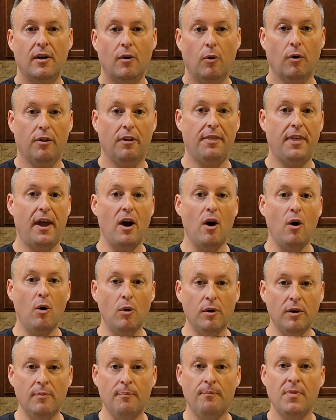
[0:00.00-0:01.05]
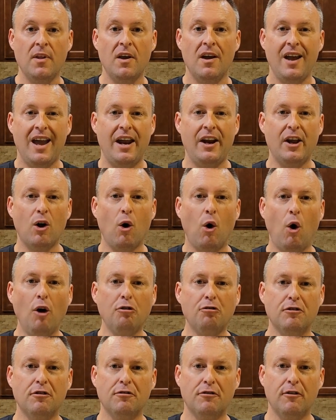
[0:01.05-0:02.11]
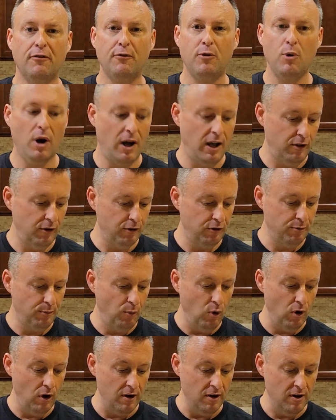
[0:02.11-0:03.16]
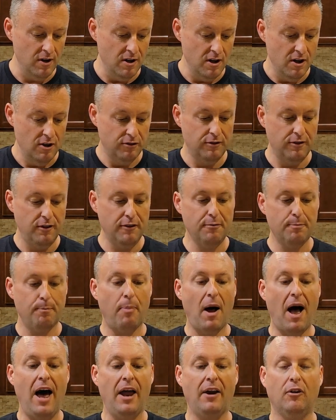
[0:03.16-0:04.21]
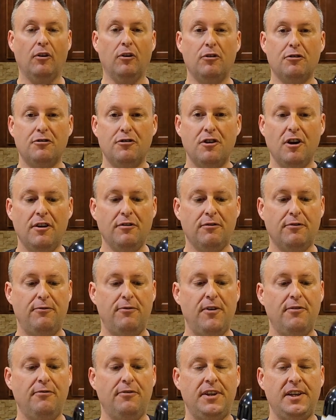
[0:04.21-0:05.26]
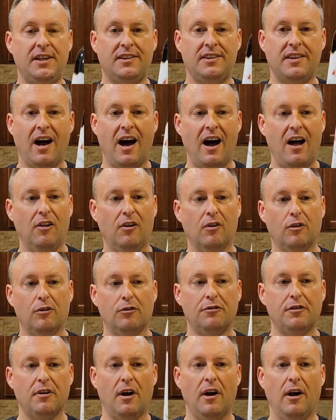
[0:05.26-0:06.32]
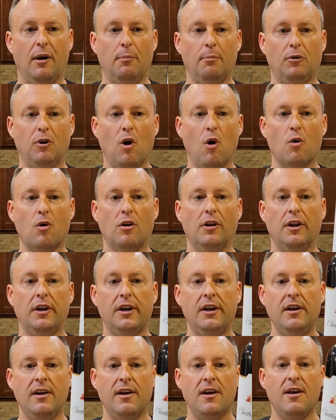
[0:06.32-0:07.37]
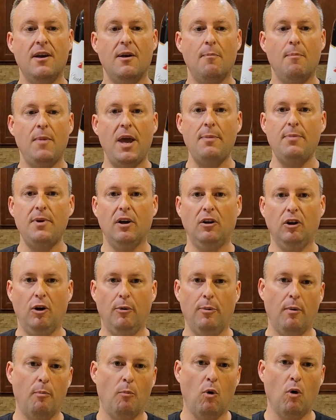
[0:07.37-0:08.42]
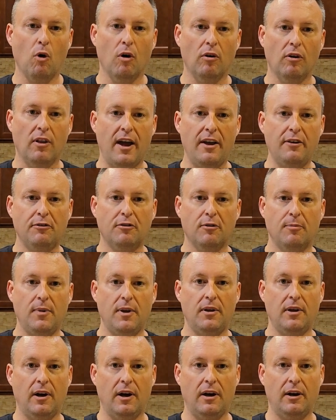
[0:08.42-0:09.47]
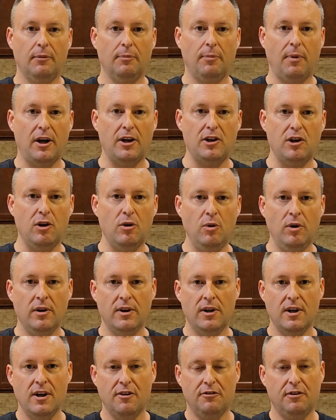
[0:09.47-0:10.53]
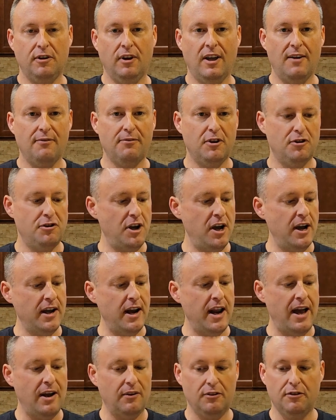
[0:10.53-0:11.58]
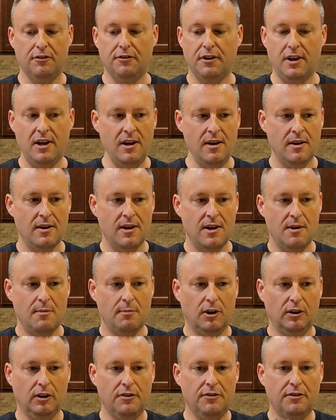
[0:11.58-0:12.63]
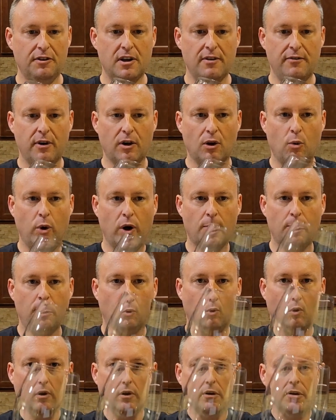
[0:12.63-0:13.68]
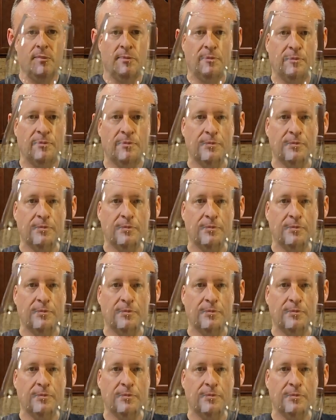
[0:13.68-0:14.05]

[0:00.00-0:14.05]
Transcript: or that they own, and it costs just a few dollars more. So this bottle is just fifteen dollars um, locally, maybe a little bit more or less or, uh, by you. So you'll have to check it out and see. But let's give it a quick pour.